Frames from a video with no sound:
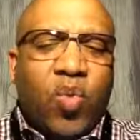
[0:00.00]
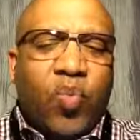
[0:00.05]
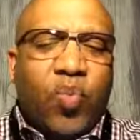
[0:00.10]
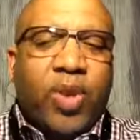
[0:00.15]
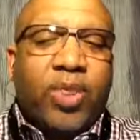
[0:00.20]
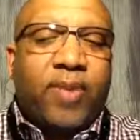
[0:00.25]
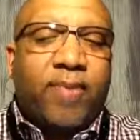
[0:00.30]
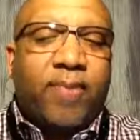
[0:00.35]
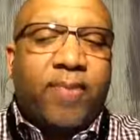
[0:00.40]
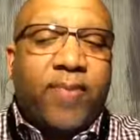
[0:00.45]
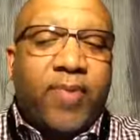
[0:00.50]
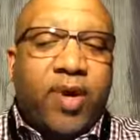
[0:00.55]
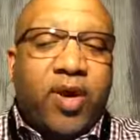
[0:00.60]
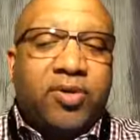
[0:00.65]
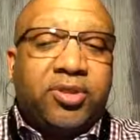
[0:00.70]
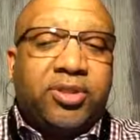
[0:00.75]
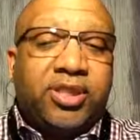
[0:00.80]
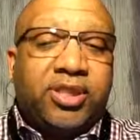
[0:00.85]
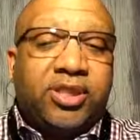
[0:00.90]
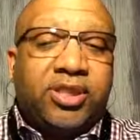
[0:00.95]
When the
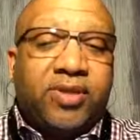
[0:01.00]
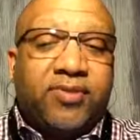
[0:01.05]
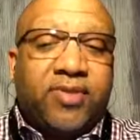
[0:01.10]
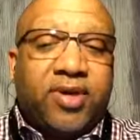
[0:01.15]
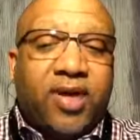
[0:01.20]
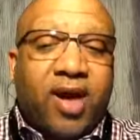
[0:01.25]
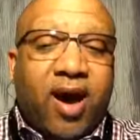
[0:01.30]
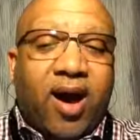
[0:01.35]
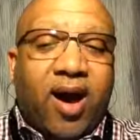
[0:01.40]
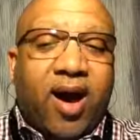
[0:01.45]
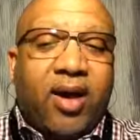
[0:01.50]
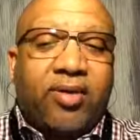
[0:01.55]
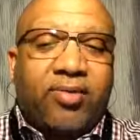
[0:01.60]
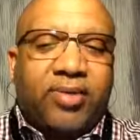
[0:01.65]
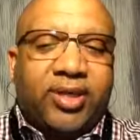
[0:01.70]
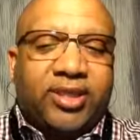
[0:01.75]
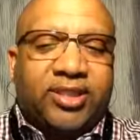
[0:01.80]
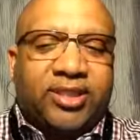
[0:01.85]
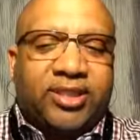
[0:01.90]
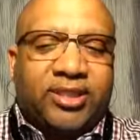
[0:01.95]
mercies of God
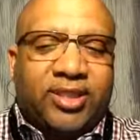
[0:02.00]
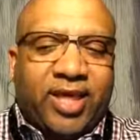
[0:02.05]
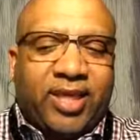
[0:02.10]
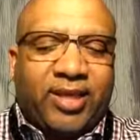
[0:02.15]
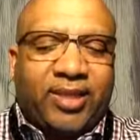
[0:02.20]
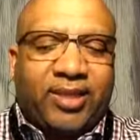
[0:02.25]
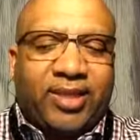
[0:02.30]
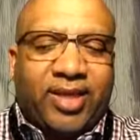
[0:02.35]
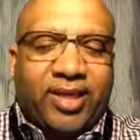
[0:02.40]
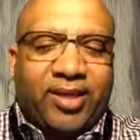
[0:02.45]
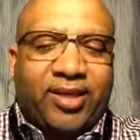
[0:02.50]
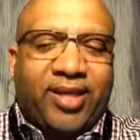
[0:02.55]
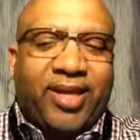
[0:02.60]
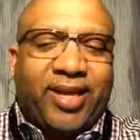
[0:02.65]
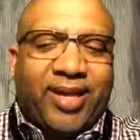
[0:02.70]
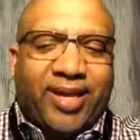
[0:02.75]
are extended,